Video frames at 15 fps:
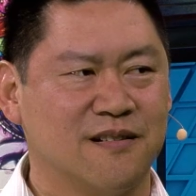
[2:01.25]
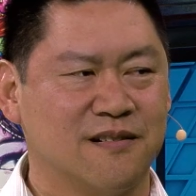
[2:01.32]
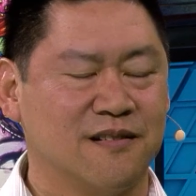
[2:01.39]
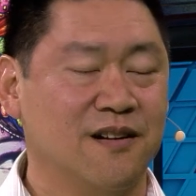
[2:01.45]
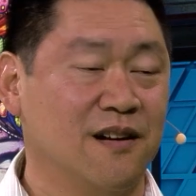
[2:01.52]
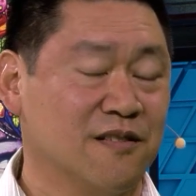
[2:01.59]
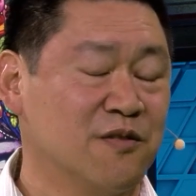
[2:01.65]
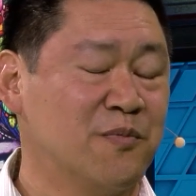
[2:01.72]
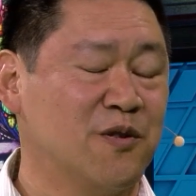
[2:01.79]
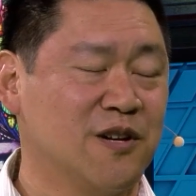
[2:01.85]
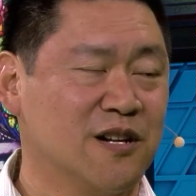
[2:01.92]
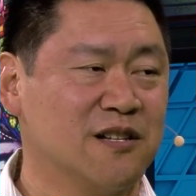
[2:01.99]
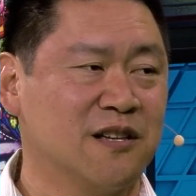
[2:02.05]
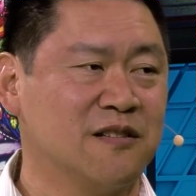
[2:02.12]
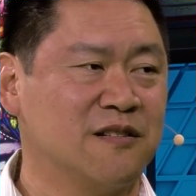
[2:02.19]
Yeah. Yeah. So pretty
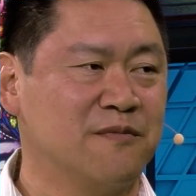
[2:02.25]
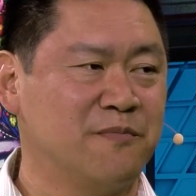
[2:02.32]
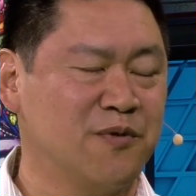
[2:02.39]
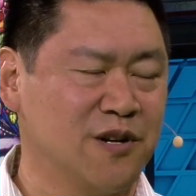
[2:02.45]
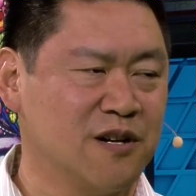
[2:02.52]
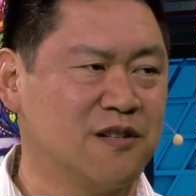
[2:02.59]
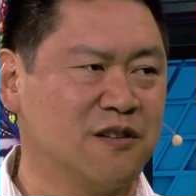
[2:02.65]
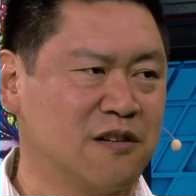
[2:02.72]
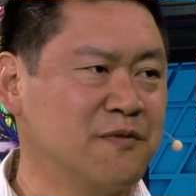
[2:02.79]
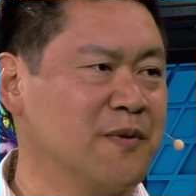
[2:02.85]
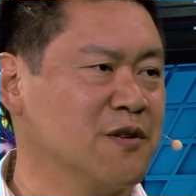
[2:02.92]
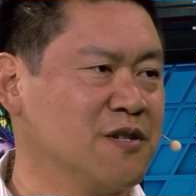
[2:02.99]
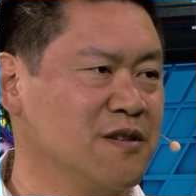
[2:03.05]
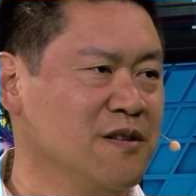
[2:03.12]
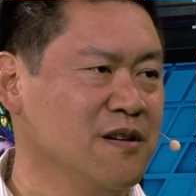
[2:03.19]
good, just pretty good
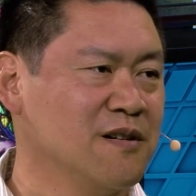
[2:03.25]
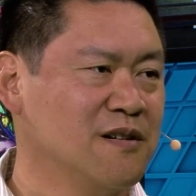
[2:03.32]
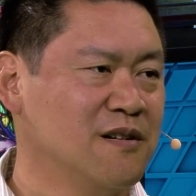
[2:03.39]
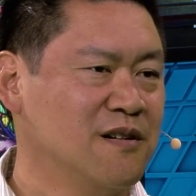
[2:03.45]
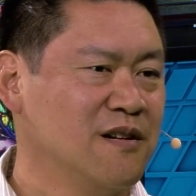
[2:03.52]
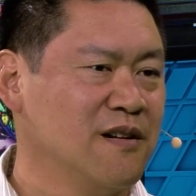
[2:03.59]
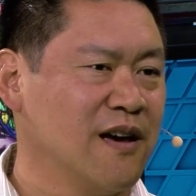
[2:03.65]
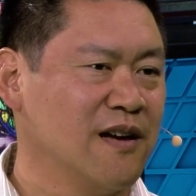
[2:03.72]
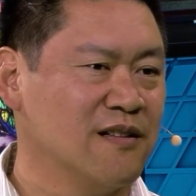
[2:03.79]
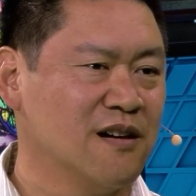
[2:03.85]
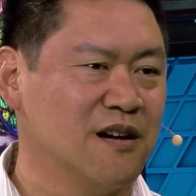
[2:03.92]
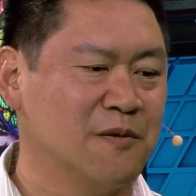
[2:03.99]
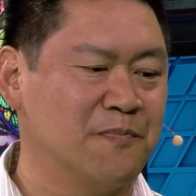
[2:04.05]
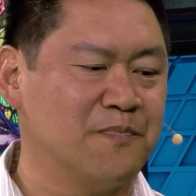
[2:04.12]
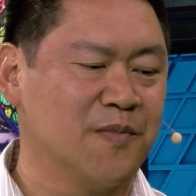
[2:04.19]
distribution, uh -huh. and
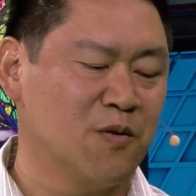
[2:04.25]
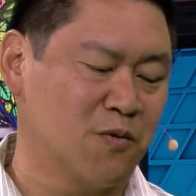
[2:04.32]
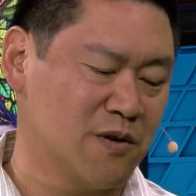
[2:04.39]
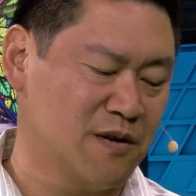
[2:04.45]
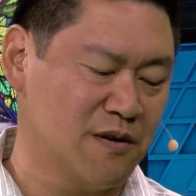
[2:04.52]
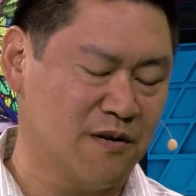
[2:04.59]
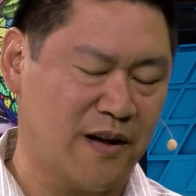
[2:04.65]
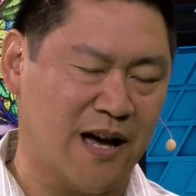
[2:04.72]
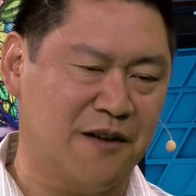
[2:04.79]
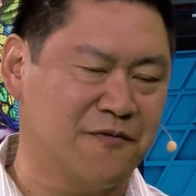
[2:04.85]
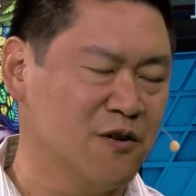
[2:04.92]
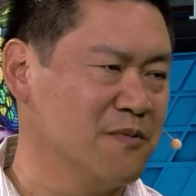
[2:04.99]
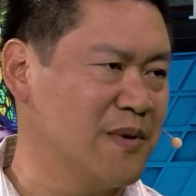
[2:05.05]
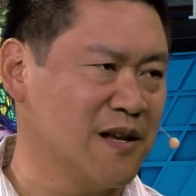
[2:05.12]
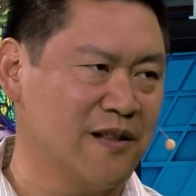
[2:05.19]
um, we're half
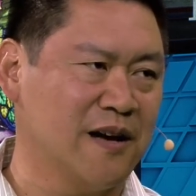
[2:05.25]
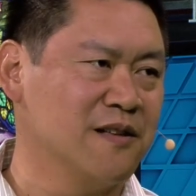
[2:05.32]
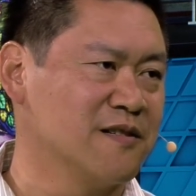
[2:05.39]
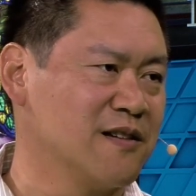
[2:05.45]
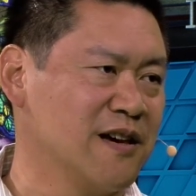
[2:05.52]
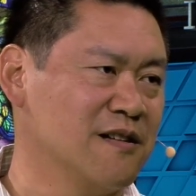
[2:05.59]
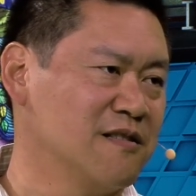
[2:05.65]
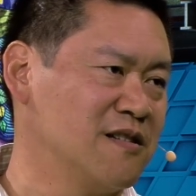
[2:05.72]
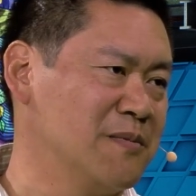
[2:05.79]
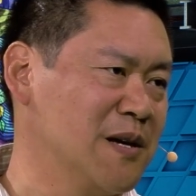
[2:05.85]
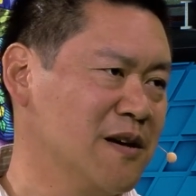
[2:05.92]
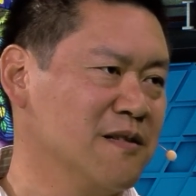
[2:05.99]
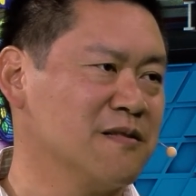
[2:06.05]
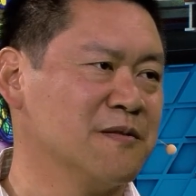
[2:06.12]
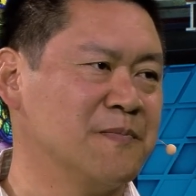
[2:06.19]
owned by Lionsgate and
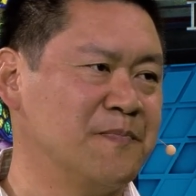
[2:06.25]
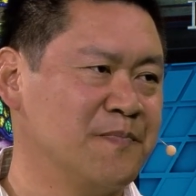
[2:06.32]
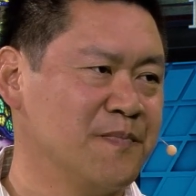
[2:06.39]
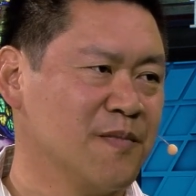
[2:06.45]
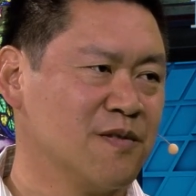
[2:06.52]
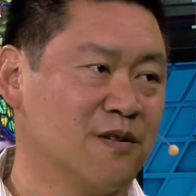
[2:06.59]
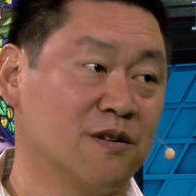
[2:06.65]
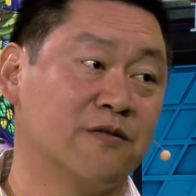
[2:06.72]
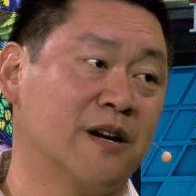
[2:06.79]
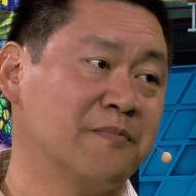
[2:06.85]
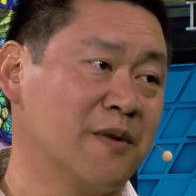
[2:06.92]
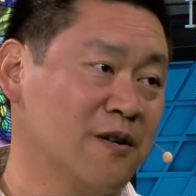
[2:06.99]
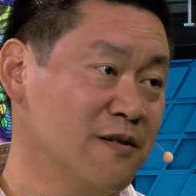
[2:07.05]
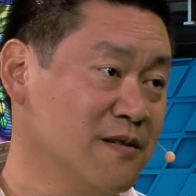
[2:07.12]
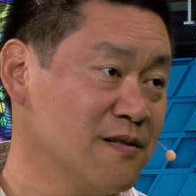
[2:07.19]
CBS. So great
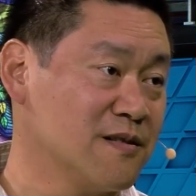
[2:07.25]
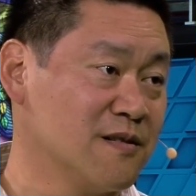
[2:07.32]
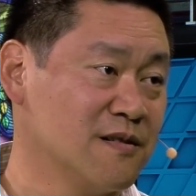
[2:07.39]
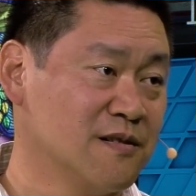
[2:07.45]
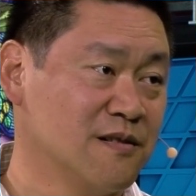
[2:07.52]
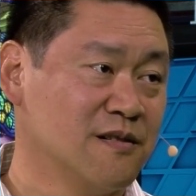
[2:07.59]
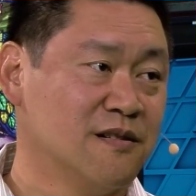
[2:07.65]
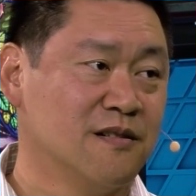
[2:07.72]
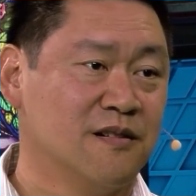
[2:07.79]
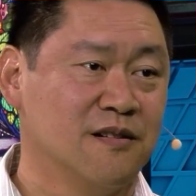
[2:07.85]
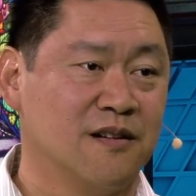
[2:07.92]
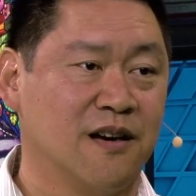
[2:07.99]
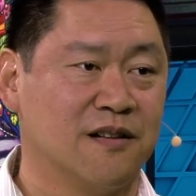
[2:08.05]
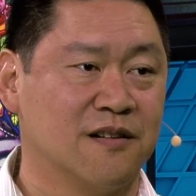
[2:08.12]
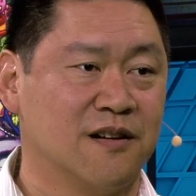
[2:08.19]
parents
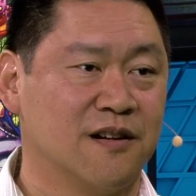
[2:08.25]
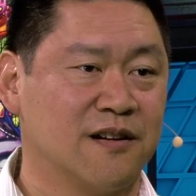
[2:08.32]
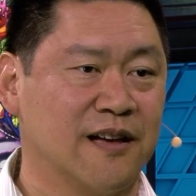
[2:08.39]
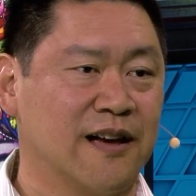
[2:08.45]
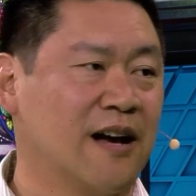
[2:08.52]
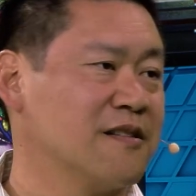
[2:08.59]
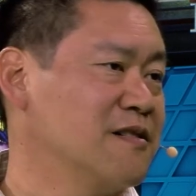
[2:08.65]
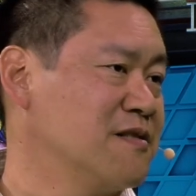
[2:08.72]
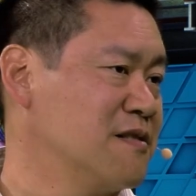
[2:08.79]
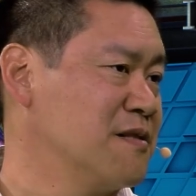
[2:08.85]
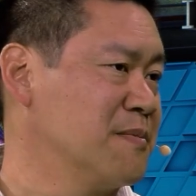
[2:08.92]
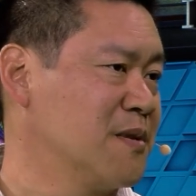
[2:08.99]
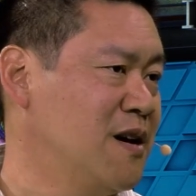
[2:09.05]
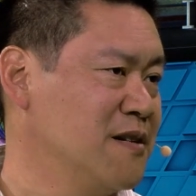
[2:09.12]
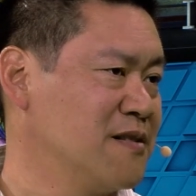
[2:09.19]
and uh, get access to
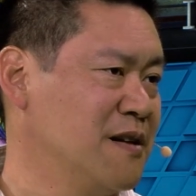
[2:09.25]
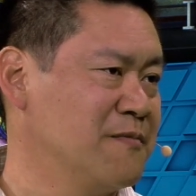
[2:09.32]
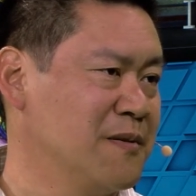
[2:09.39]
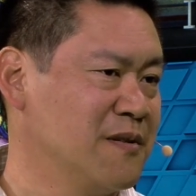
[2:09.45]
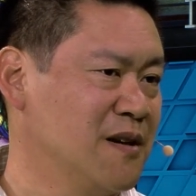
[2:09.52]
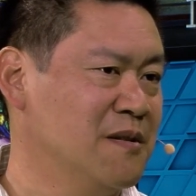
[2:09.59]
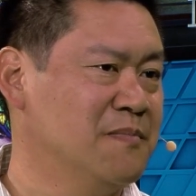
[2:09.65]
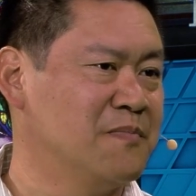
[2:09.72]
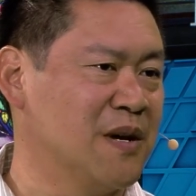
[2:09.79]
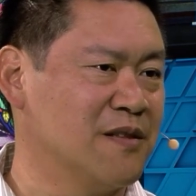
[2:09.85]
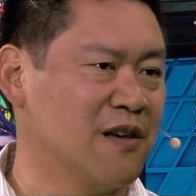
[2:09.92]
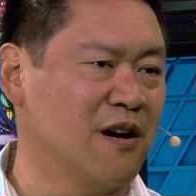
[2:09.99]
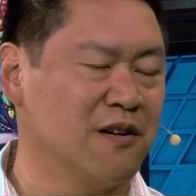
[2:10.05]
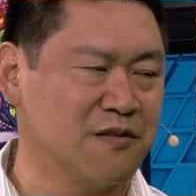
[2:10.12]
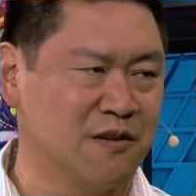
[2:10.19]
some content for them, but
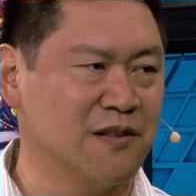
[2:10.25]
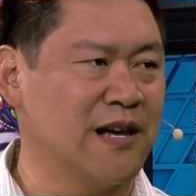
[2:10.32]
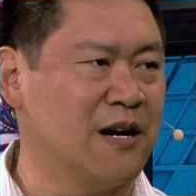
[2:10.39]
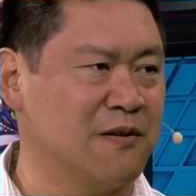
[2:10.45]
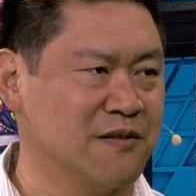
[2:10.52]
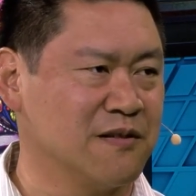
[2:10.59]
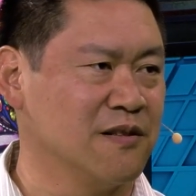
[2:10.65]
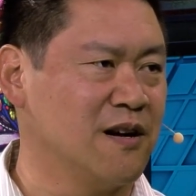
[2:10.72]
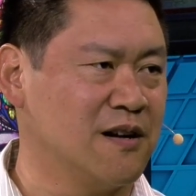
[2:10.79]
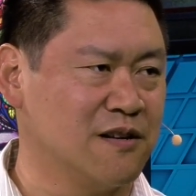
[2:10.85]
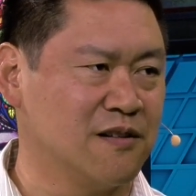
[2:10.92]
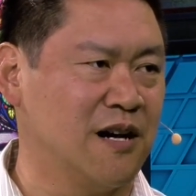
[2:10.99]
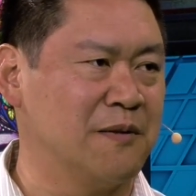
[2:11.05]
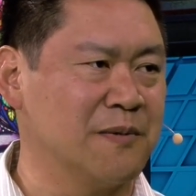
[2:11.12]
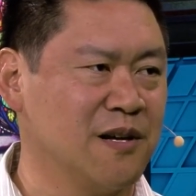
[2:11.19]
they also allow us a lot of
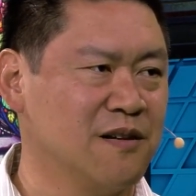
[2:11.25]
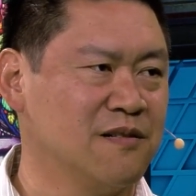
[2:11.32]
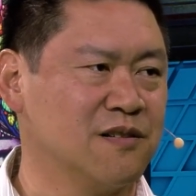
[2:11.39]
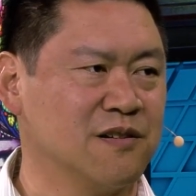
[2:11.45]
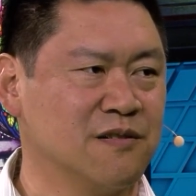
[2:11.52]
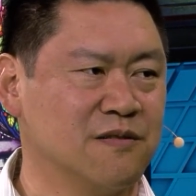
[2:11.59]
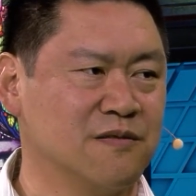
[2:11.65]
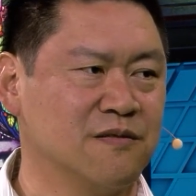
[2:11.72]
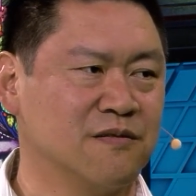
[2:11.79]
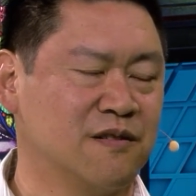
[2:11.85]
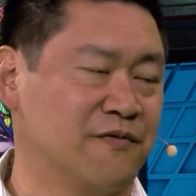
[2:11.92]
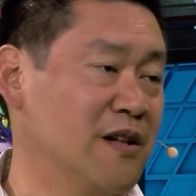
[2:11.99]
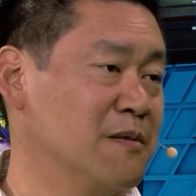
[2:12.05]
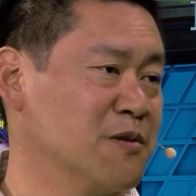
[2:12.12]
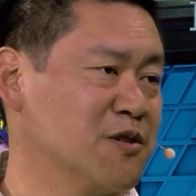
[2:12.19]
autonomy to
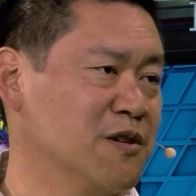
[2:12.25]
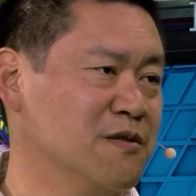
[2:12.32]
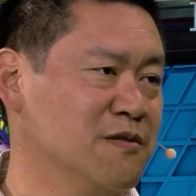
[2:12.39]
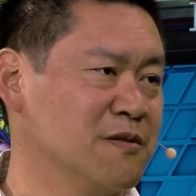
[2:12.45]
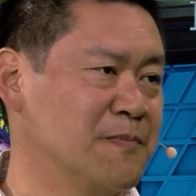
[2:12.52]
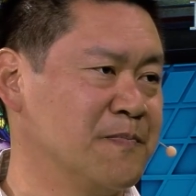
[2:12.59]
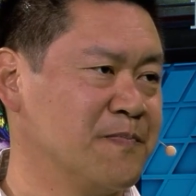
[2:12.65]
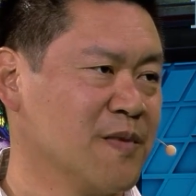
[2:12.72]
develop shows.